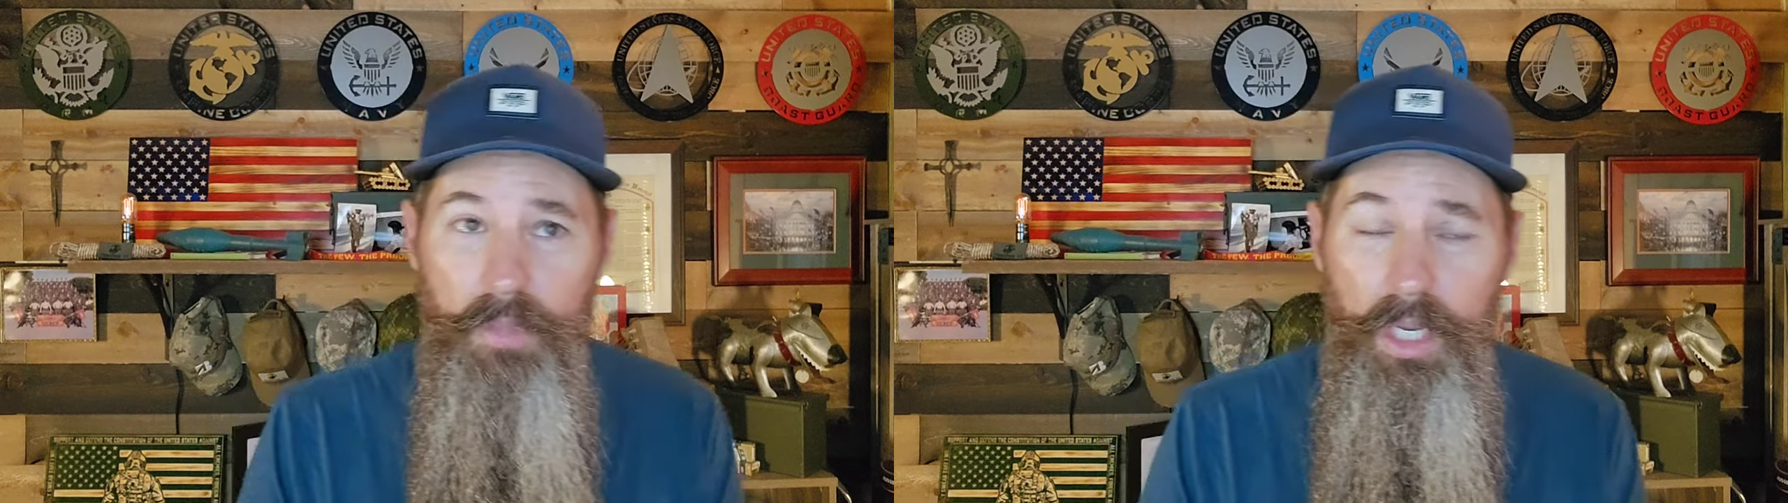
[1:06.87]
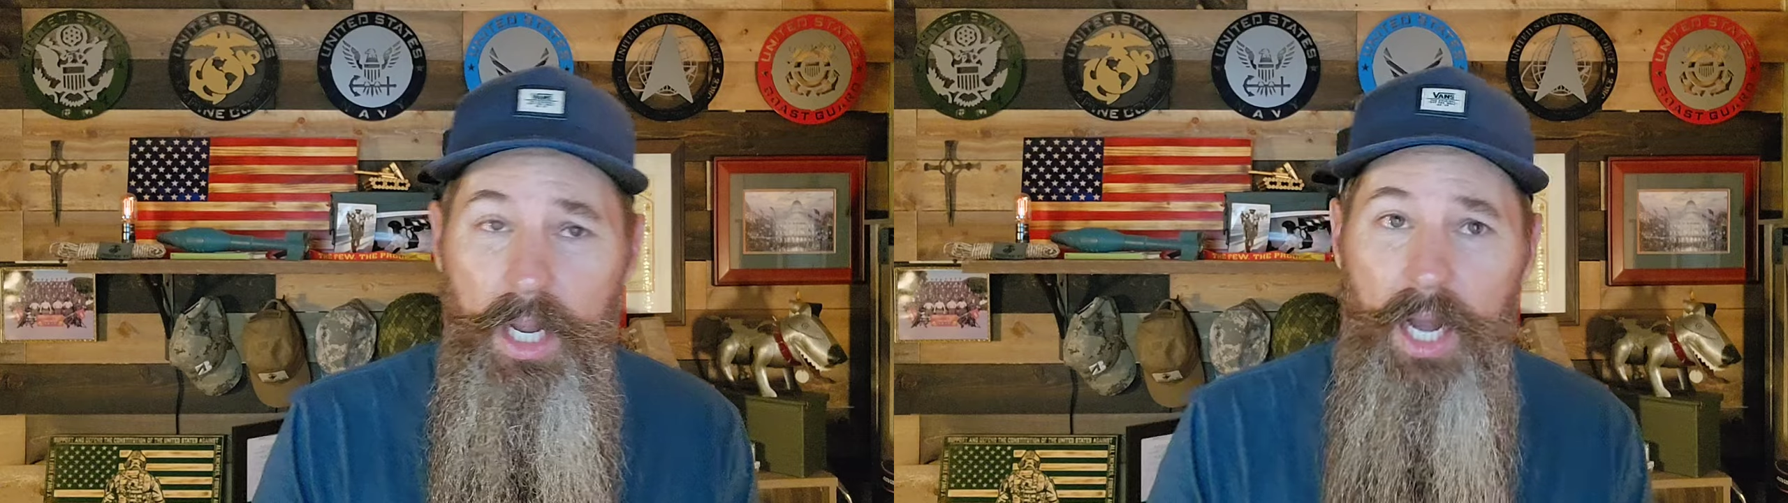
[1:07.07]

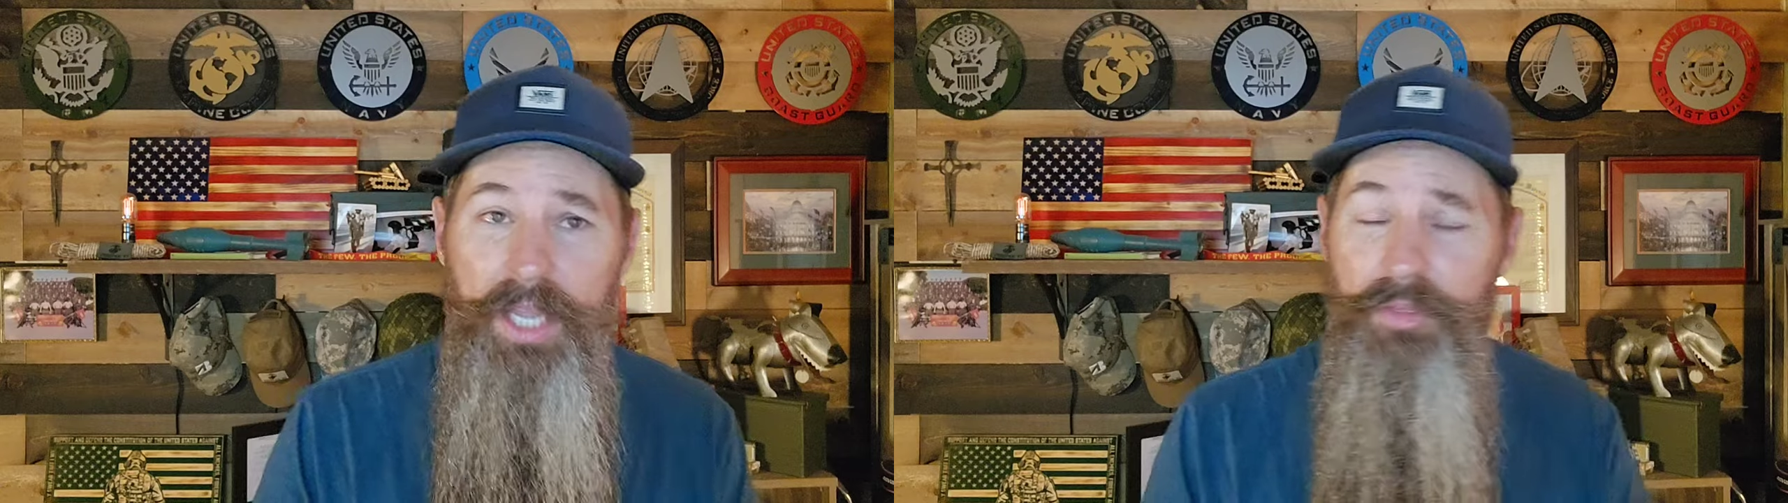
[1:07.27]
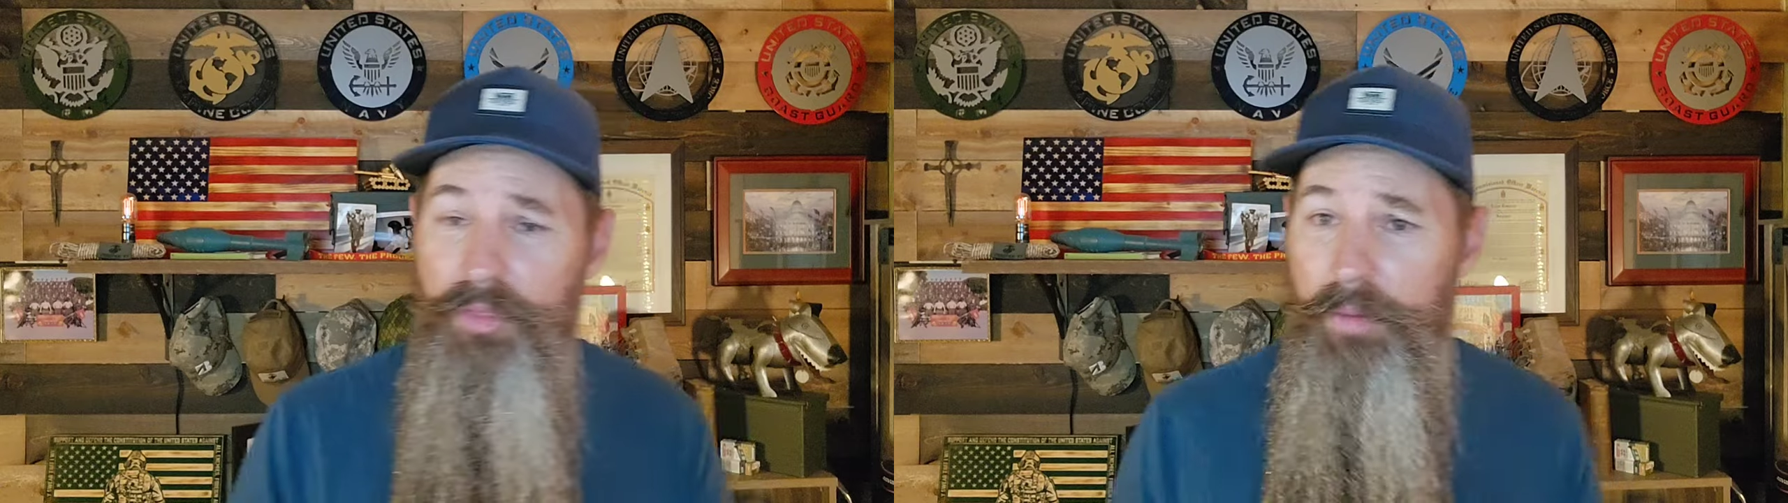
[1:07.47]
Uh,
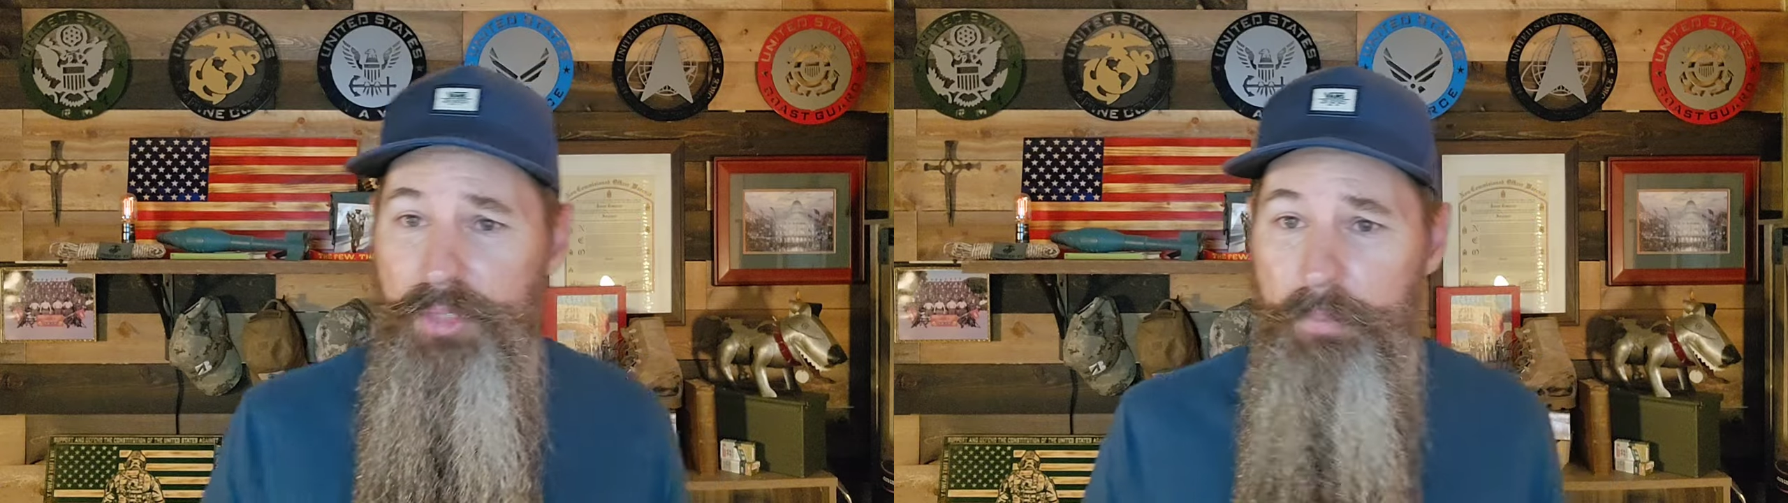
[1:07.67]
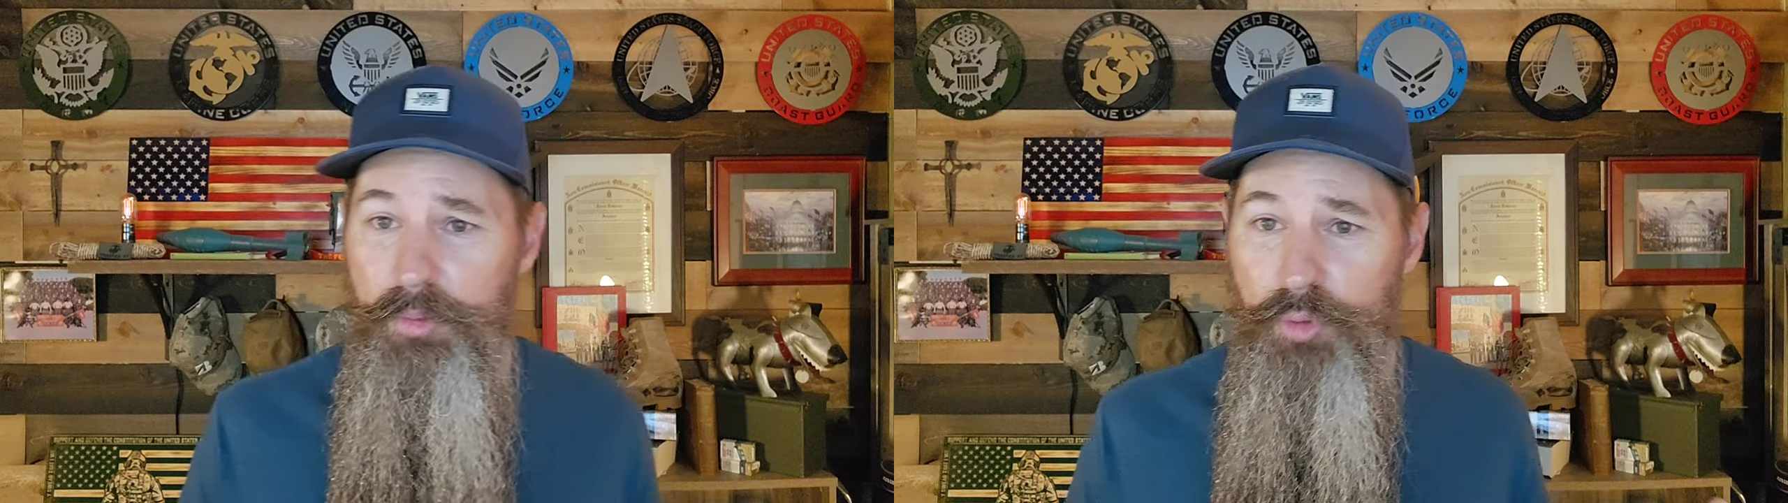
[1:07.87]
hit the thumbs
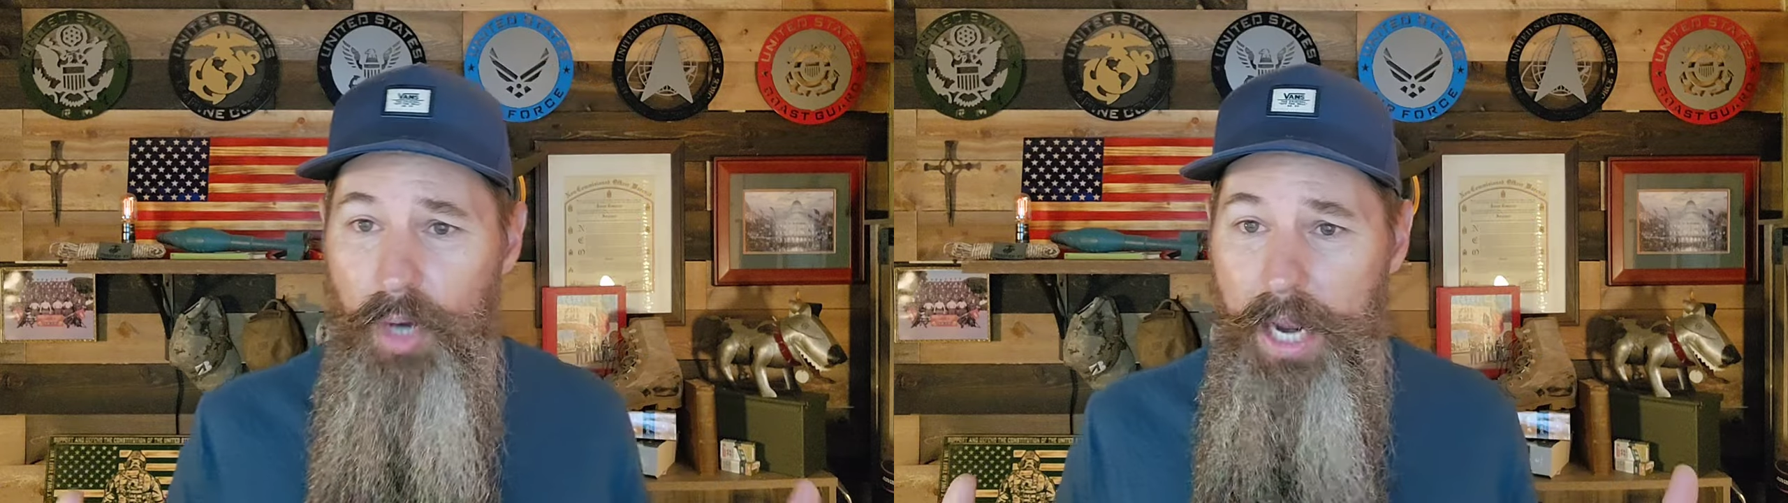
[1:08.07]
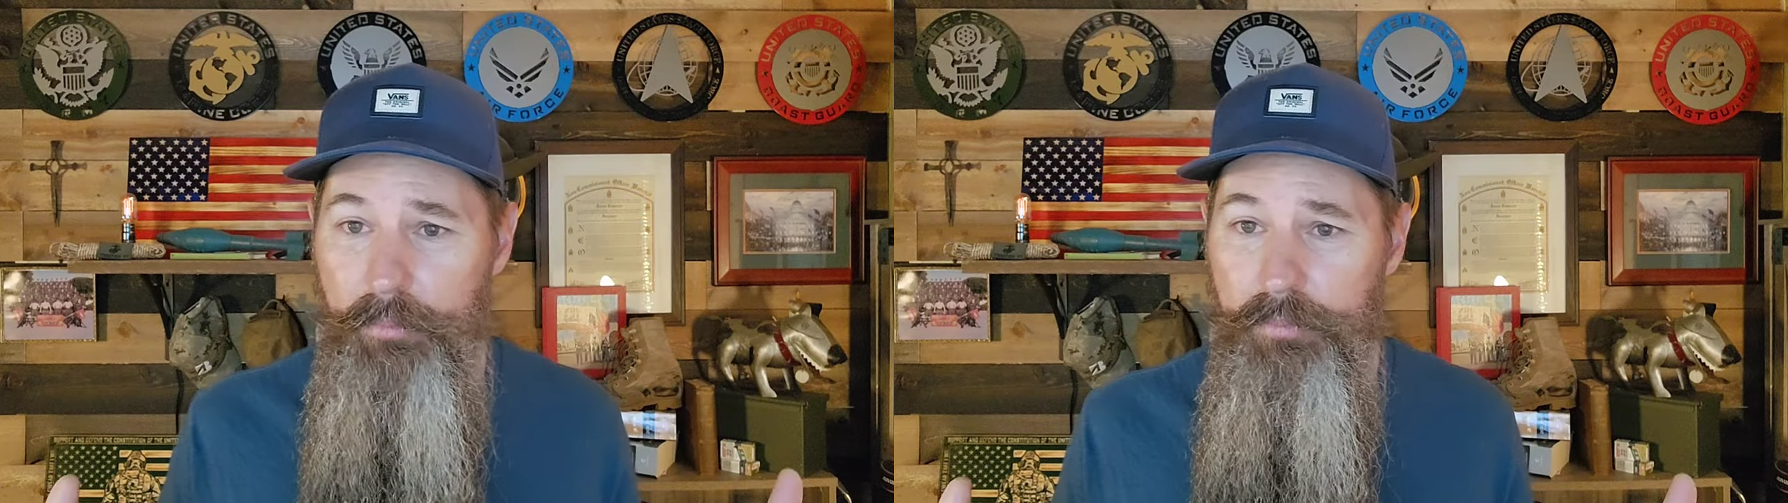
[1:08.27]
up,
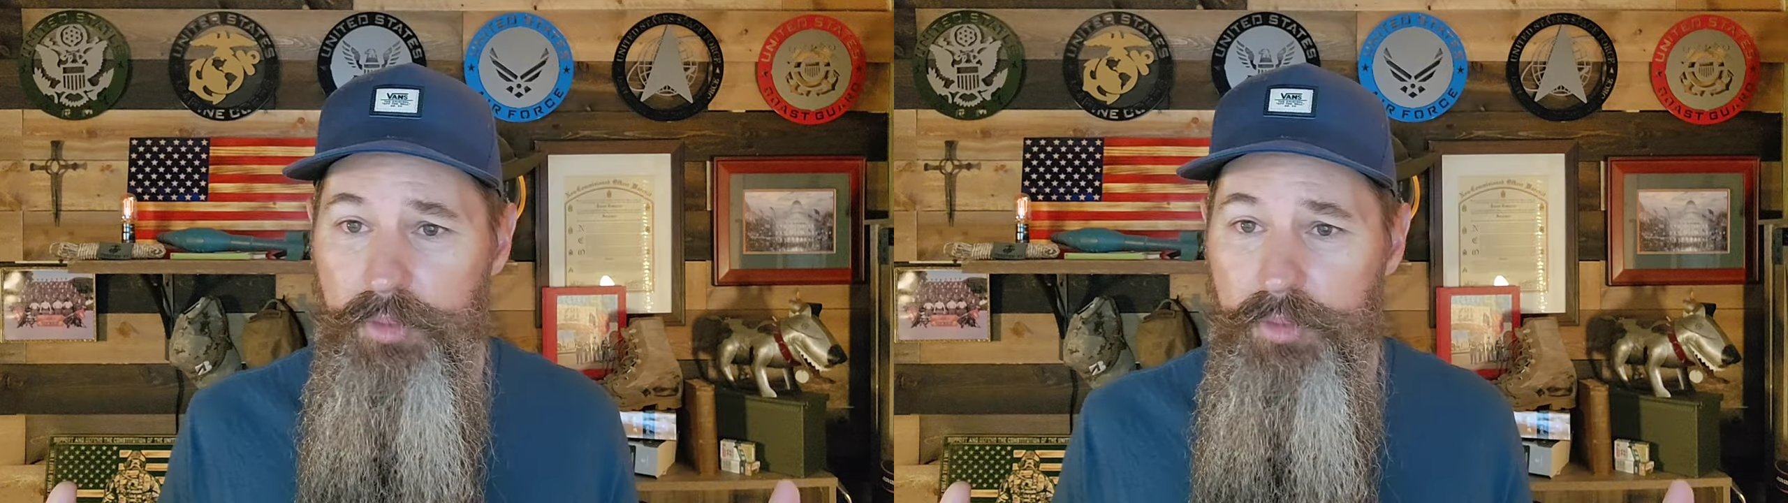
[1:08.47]
subscribe,